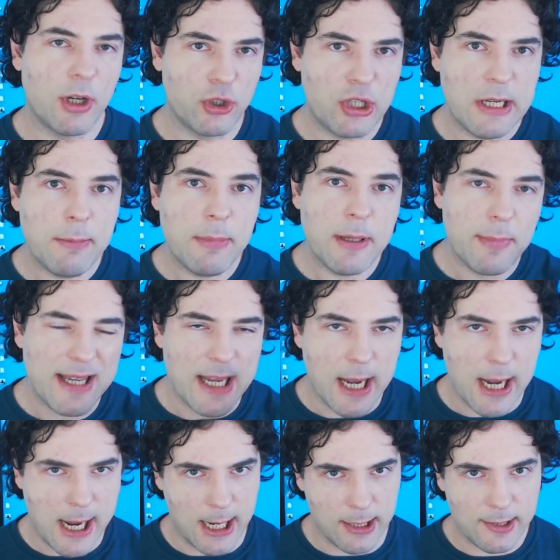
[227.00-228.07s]

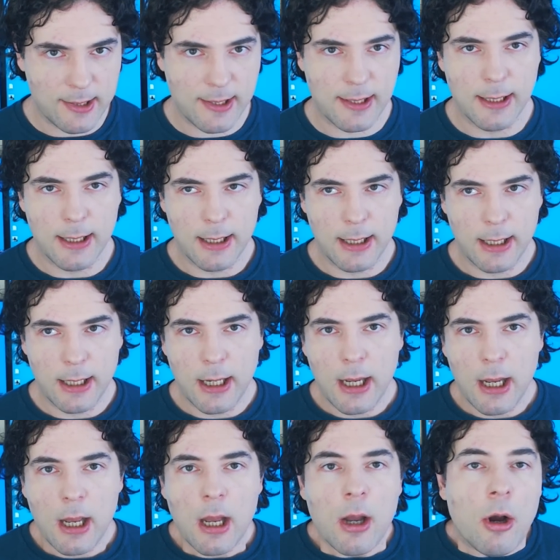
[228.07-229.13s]
GBPS,
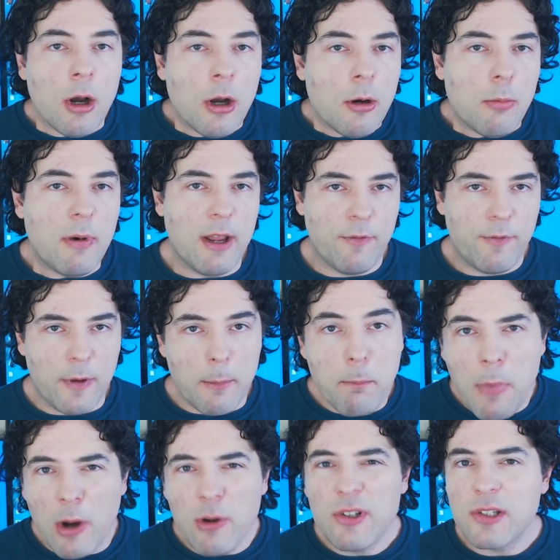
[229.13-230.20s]
with
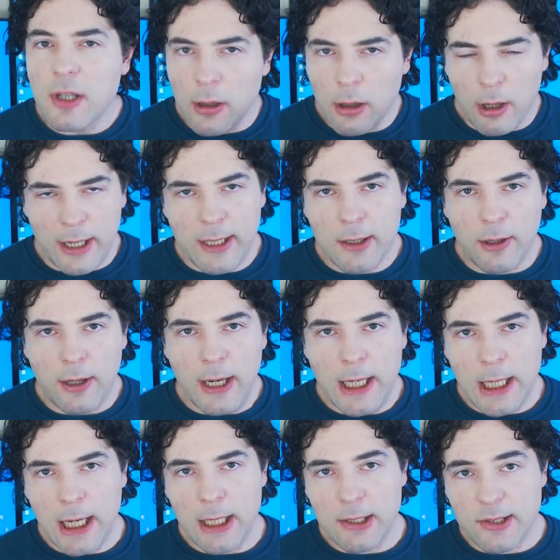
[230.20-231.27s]
most likely,
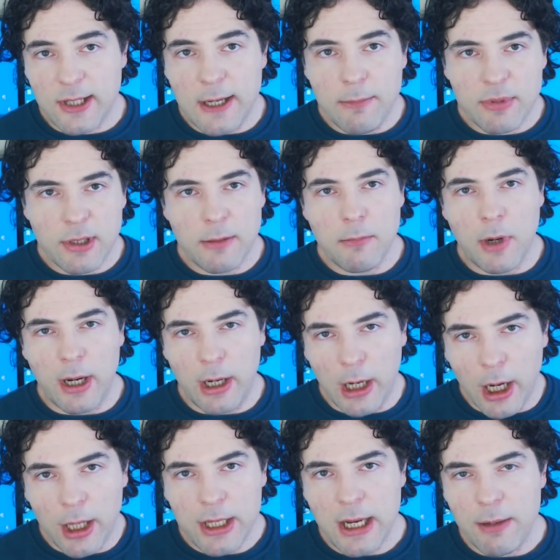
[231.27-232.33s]
it seems that my
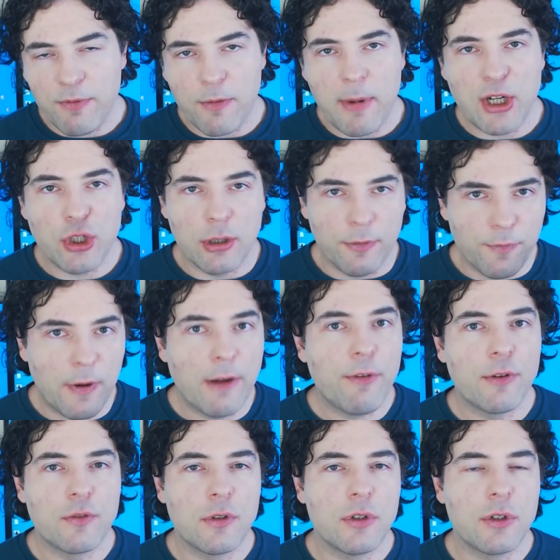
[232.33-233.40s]
earlier information of
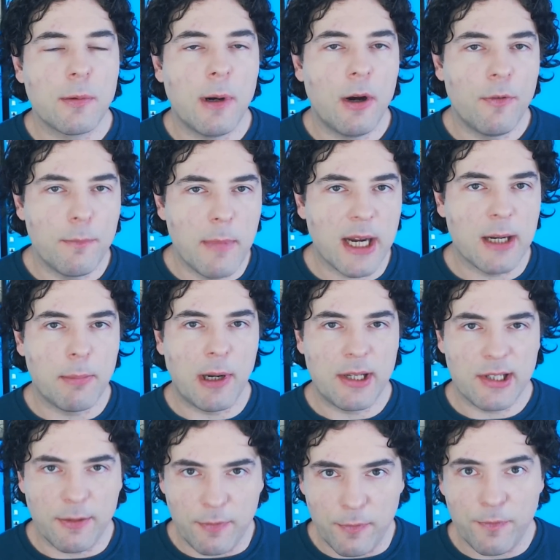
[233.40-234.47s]
512 megabytes
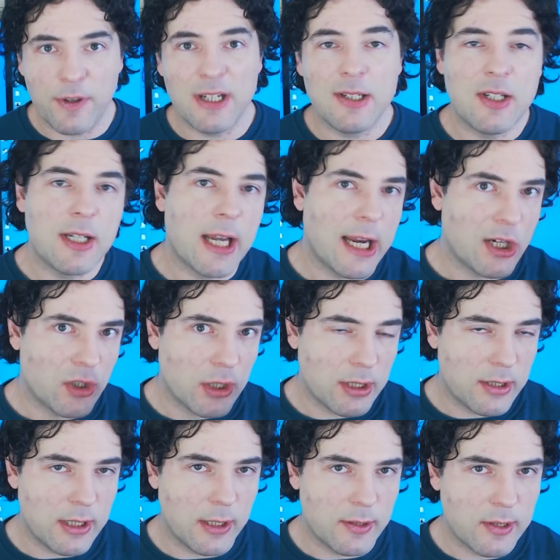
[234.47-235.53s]
of Infinity Cache
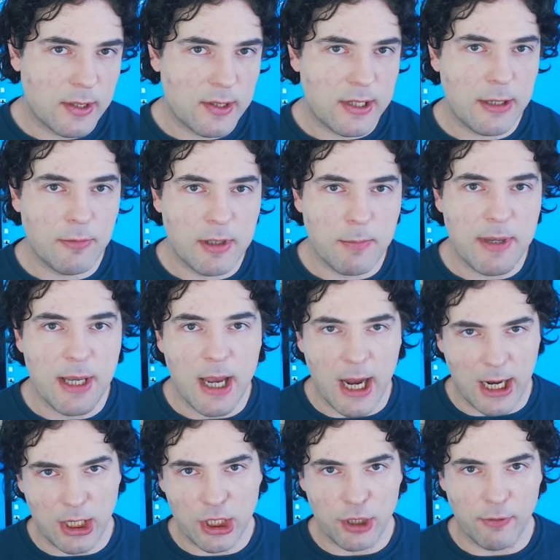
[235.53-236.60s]
does seem to be
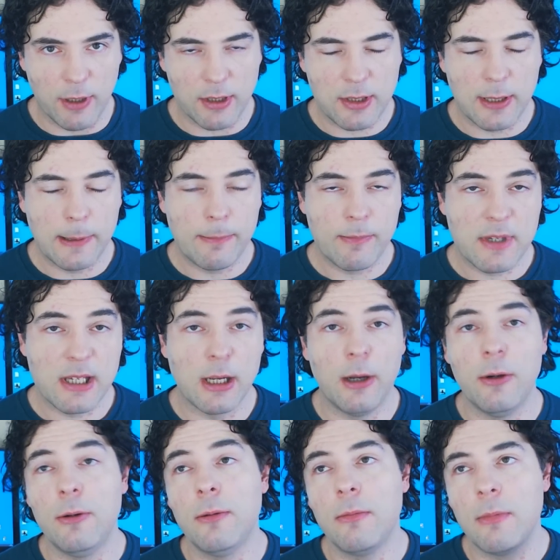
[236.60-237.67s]
accurate.
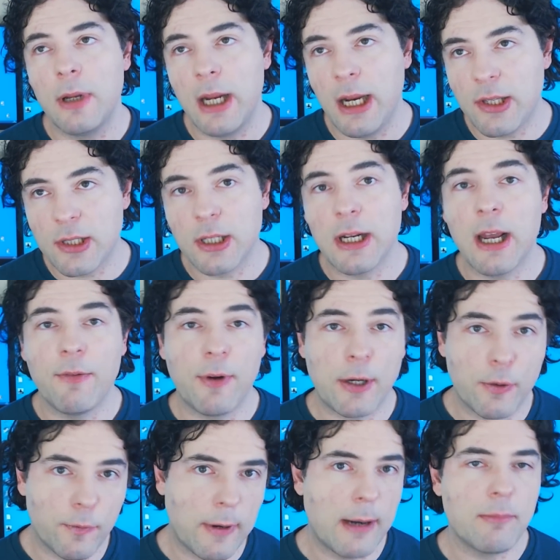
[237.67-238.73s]
So it's going to have a
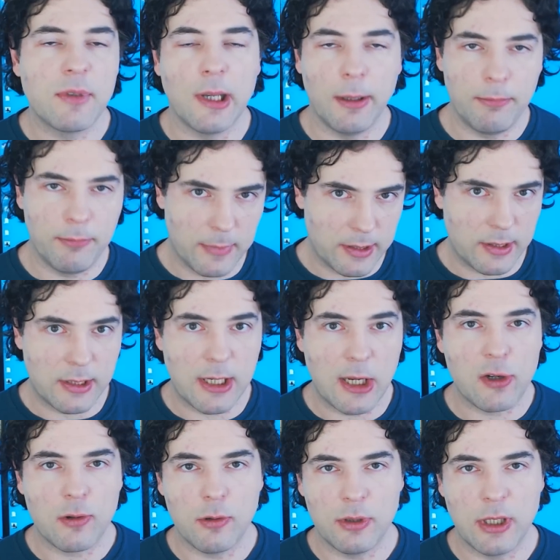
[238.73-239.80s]
crap ton, that's a
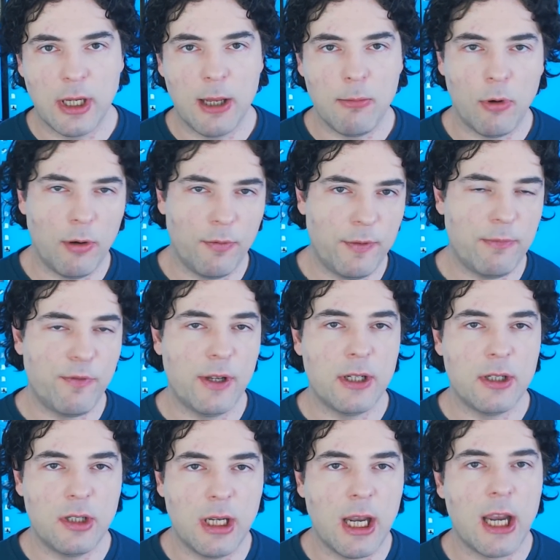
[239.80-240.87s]
technical term, of
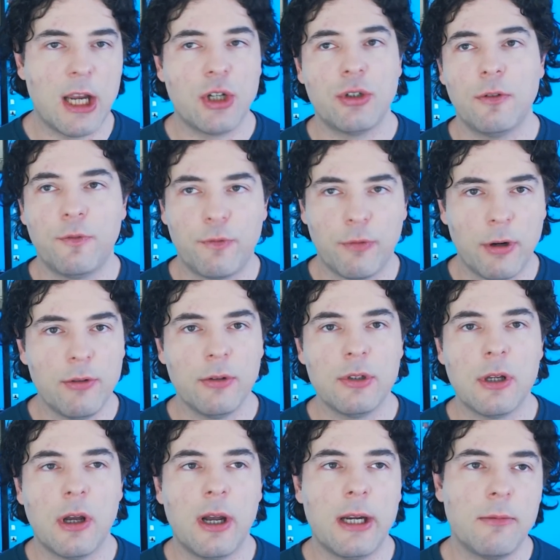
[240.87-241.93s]
Infinity Cache thrown on
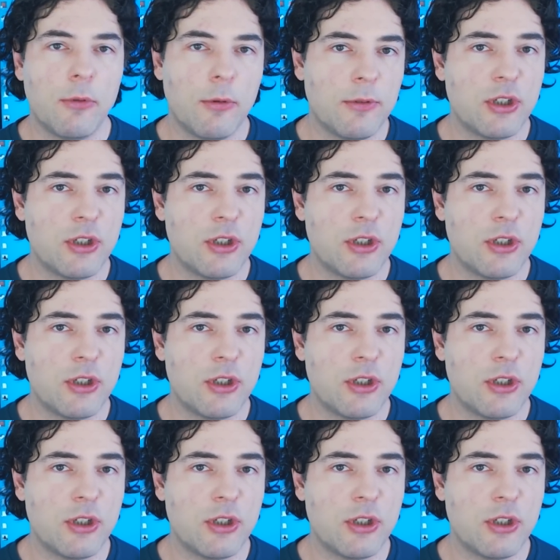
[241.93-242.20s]
die, which